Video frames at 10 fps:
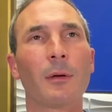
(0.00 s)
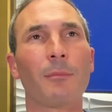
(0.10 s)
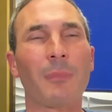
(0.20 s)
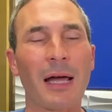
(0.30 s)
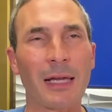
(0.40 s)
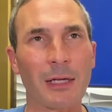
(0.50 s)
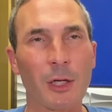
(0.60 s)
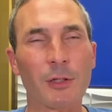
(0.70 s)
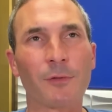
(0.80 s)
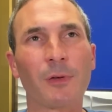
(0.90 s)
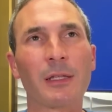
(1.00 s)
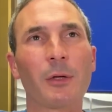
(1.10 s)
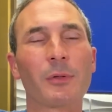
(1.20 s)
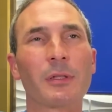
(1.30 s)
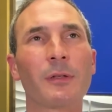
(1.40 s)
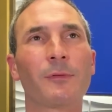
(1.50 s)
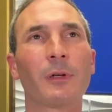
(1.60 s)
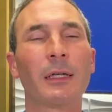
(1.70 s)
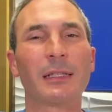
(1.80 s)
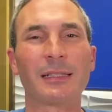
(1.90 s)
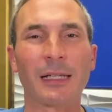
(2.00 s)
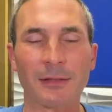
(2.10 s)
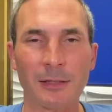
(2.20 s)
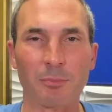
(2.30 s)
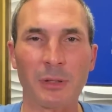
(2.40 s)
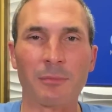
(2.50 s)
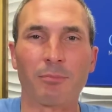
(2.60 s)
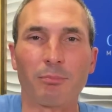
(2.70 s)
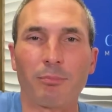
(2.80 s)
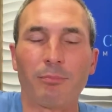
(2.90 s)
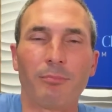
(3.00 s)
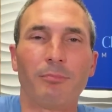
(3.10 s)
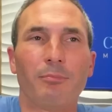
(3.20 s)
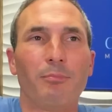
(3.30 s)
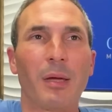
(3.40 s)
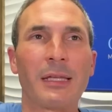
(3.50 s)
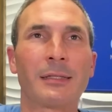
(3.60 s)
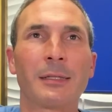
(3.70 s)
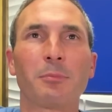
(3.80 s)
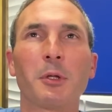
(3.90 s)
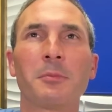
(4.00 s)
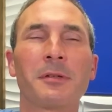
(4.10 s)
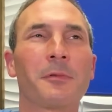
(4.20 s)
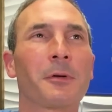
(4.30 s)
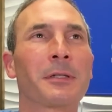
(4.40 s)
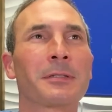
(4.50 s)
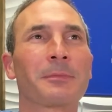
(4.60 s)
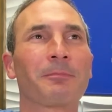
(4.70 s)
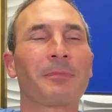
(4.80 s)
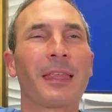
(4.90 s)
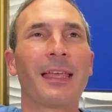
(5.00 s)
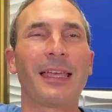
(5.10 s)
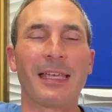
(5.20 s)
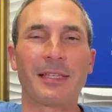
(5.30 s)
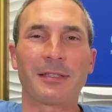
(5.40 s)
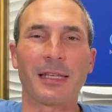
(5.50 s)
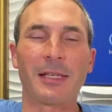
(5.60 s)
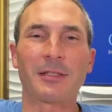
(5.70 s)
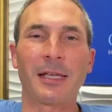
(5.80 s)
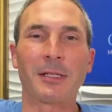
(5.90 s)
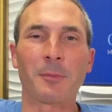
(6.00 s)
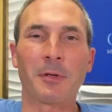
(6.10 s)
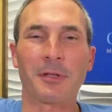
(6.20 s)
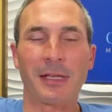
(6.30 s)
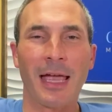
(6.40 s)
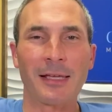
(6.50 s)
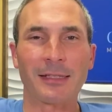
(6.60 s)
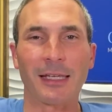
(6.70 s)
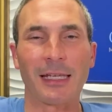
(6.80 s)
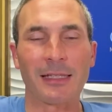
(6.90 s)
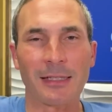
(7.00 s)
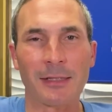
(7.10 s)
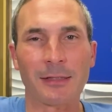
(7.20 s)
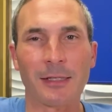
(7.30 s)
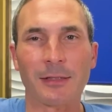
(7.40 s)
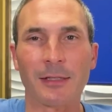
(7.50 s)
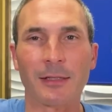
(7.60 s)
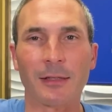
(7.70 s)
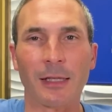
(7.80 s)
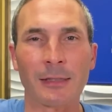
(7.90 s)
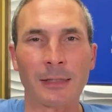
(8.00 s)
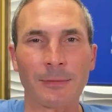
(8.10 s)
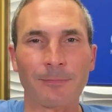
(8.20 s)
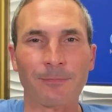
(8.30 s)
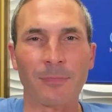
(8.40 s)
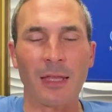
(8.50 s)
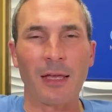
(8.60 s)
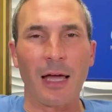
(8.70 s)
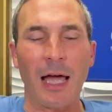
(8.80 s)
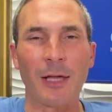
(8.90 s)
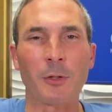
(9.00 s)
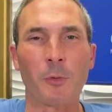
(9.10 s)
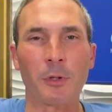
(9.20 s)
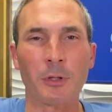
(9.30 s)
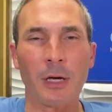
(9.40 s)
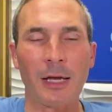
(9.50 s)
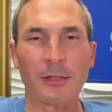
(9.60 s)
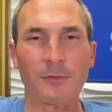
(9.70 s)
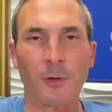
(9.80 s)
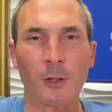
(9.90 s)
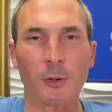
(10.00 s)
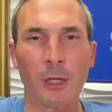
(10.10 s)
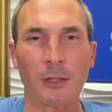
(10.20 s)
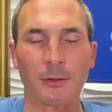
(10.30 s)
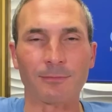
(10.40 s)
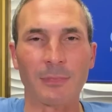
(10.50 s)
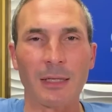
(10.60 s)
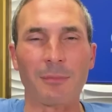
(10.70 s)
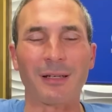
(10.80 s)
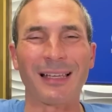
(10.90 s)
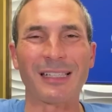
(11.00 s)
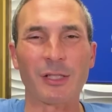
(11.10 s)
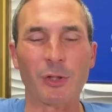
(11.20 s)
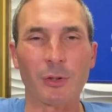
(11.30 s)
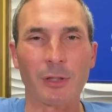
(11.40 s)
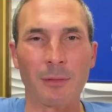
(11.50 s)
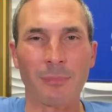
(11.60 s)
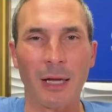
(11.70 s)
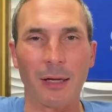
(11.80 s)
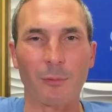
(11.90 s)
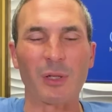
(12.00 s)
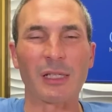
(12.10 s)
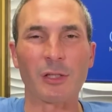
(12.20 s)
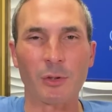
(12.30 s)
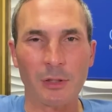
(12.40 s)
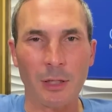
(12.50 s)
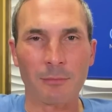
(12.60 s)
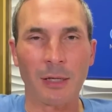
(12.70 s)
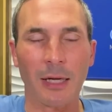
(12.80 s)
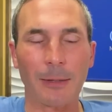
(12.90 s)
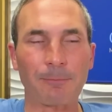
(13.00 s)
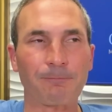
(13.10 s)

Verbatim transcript: My other friend that was in the front, he's got this big, bassy, booming voice he's he's standing up there the casket and he says this he said lacy i know where you're at it's far greater but i need you to come back we need you to come back